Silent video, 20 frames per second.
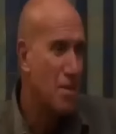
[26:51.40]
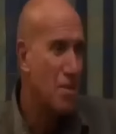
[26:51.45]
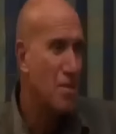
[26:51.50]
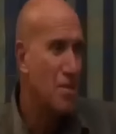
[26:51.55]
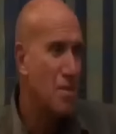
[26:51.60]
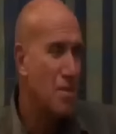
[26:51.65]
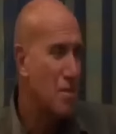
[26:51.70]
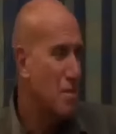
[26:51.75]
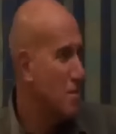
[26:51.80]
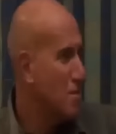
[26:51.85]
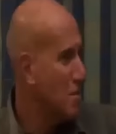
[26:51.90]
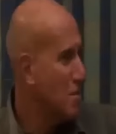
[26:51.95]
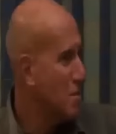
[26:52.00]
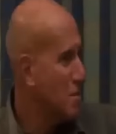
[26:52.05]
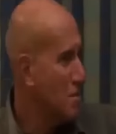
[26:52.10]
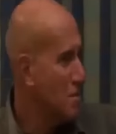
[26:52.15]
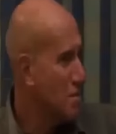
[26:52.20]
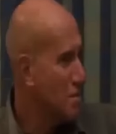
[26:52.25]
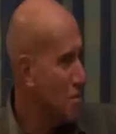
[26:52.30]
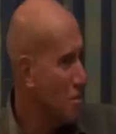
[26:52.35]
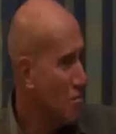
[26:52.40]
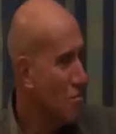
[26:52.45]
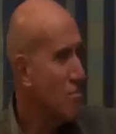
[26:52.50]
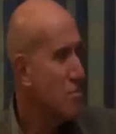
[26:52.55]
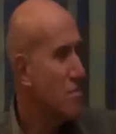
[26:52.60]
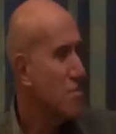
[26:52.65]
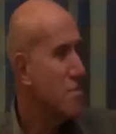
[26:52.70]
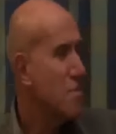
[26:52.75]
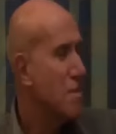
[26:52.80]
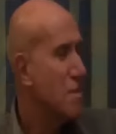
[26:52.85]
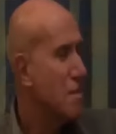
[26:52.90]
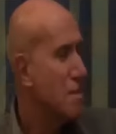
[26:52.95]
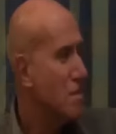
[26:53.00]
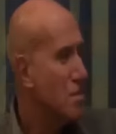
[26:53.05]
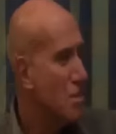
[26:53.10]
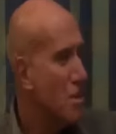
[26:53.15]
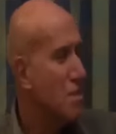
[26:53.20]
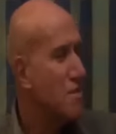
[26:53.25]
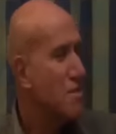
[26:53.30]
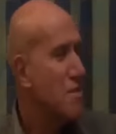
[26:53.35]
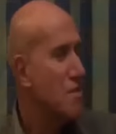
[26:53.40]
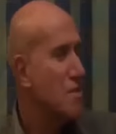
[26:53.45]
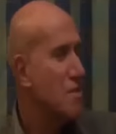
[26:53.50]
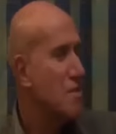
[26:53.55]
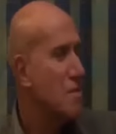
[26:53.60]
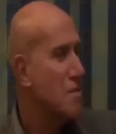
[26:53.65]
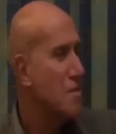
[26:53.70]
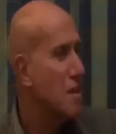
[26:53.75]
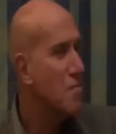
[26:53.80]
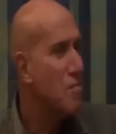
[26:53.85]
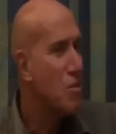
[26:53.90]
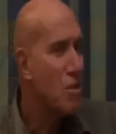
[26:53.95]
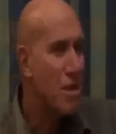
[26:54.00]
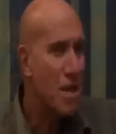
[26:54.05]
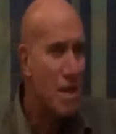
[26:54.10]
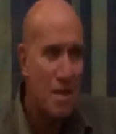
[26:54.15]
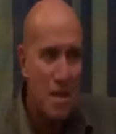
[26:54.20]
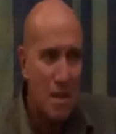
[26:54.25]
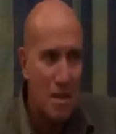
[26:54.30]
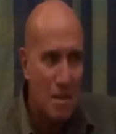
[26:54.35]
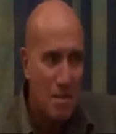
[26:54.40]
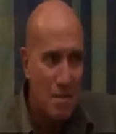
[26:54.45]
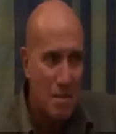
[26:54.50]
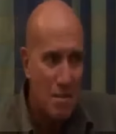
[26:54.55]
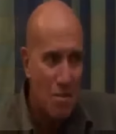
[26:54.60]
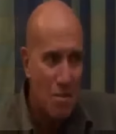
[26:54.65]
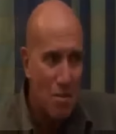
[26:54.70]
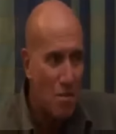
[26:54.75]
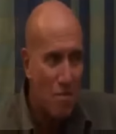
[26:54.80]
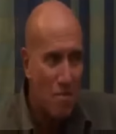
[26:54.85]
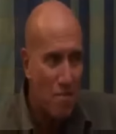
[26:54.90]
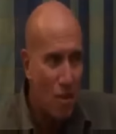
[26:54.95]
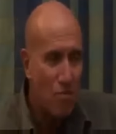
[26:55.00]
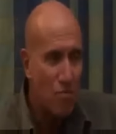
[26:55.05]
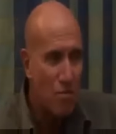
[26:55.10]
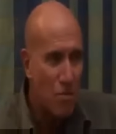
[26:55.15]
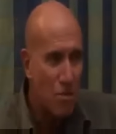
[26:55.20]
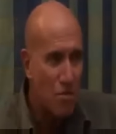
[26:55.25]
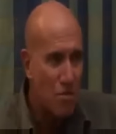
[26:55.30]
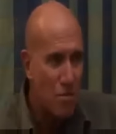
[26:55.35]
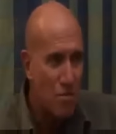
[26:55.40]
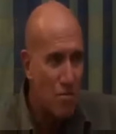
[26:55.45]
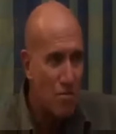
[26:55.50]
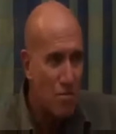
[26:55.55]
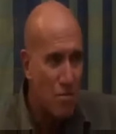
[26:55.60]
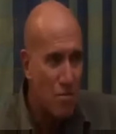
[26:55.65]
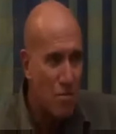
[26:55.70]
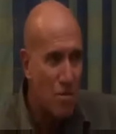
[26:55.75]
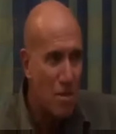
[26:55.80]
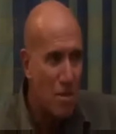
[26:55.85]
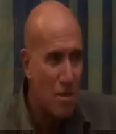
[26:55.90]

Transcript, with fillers: You know, truth is not democratic. You don't vote on truth.